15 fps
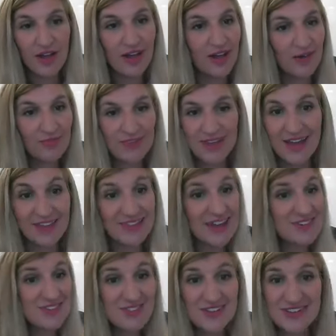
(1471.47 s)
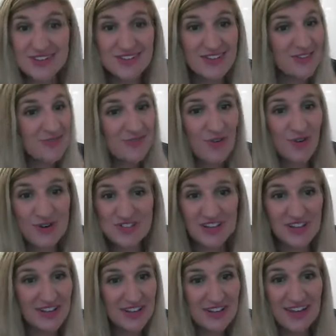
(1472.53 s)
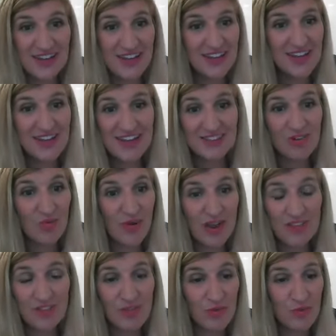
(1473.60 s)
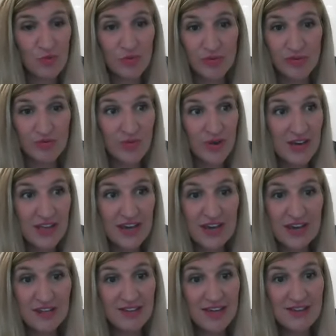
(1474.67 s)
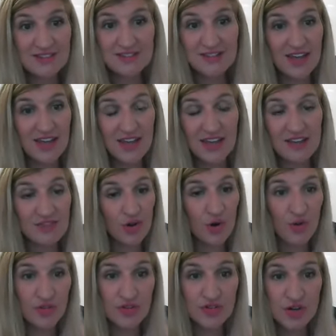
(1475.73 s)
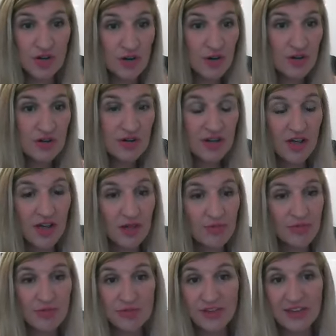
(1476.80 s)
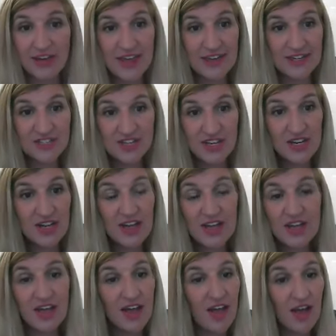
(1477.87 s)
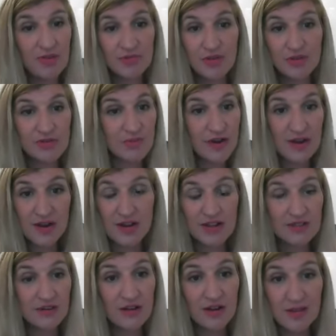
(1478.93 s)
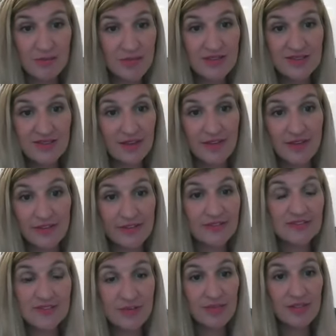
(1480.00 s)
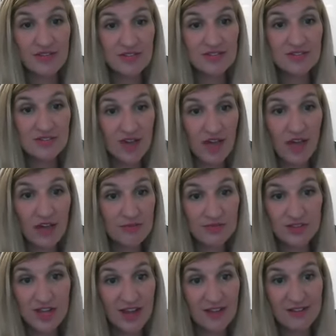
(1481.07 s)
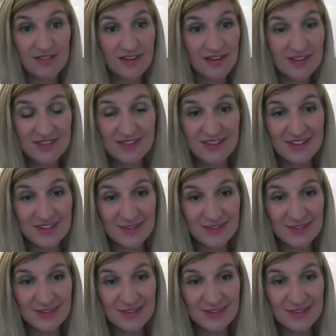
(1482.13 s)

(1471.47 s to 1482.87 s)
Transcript: that's just unfortunately the way that the rule was written, and unless it gets overturned through litigation, those Americans are going to miss out on their stimulus checks, and it's